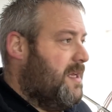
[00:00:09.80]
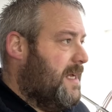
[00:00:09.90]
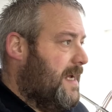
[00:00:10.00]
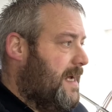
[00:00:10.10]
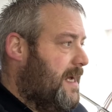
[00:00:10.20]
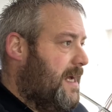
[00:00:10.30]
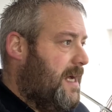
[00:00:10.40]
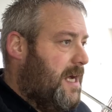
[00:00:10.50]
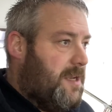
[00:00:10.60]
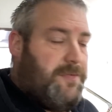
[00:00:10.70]

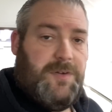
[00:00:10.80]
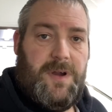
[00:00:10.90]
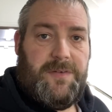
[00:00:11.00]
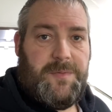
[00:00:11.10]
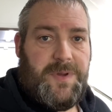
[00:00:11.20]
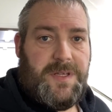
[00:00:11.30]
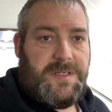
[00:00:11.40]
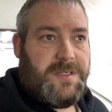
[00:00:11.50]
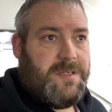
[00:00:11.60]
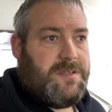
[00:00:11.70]
and a few other
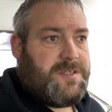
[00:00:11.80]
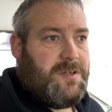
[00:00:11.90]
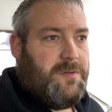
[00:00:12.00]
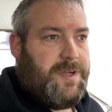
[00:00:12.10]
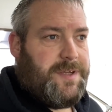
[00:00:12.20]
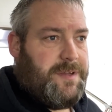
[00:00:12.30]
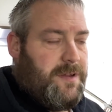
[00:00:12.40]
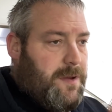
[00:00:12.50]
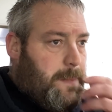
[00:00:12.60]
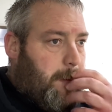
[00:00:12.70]
bits sorted
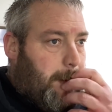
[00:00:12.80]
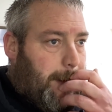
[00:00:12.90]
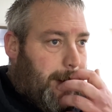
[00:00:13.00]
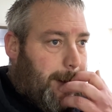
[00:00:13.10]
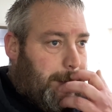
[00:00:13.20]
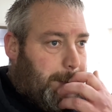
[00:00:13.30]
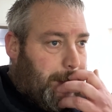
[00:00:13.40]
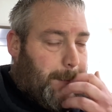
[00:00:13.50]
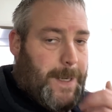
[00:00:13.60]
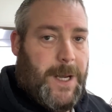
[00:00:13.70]
about
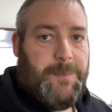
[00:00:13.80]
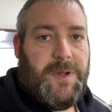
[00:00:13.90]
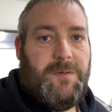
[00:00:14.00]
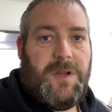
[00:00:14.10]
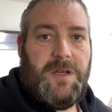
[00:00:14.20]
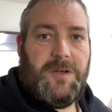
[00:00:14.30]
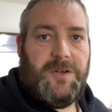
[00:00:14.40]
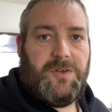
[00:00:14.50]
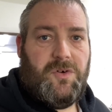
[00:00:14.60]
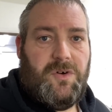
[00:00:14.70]
boot carpet. We're going to look
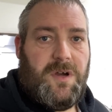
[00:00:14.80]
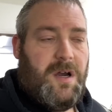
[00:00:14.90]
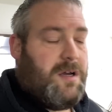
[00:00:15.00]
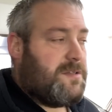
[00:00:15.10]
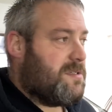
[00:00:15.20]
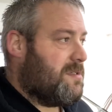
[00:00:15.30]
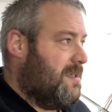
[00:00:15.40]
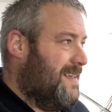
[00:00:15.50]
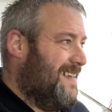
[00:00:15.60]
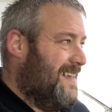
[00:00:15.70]
at the door cards
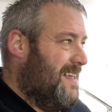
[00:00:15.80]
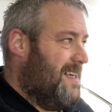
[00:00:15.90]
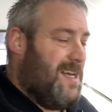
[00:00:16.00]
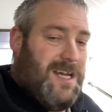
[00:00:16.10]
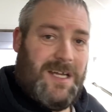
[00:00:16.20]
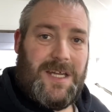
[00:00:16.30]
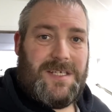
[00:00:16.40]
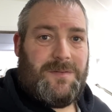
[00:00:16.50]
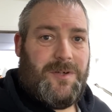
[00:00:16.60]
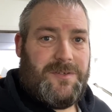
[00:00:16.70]
and get
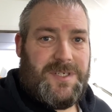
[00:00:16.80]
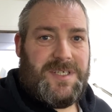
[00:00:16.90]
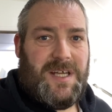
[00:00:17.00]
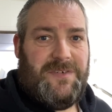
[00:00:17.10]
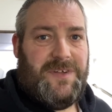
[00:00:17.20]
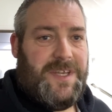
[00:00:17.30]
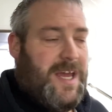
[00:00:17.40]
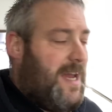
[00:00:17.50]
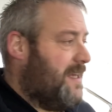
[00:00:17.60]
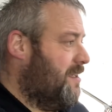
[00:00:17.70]
some cosy stuff in
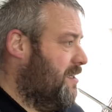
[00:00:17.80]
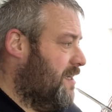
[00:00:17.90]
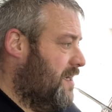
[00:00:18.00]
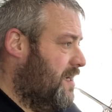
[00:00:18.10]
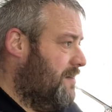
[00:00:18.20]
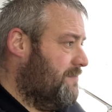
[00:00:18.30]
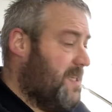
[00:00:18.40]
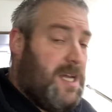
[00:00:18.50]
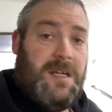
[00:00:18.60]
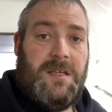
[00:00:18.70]
that.
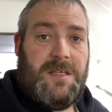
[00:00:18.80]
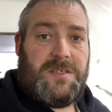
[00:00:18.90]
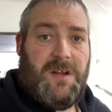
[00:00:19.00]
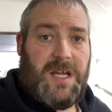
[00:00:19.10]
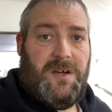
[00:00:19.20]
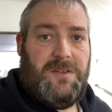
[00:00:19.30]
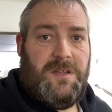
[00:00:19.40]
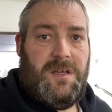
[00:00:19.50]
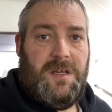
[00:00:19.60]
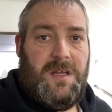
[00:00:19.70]
Yeah, let's crack on.
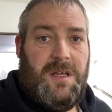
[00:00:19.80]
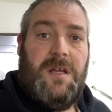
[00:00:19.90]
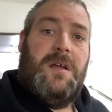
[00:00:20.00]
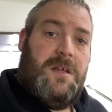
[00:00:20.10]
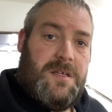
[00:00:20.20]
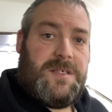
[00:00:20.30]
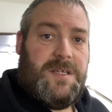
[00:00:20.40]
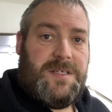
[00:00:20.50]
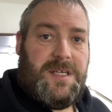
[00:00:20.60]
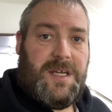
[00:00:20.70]
See
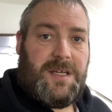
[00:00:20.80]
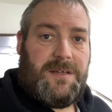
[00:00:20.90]
you in a sec.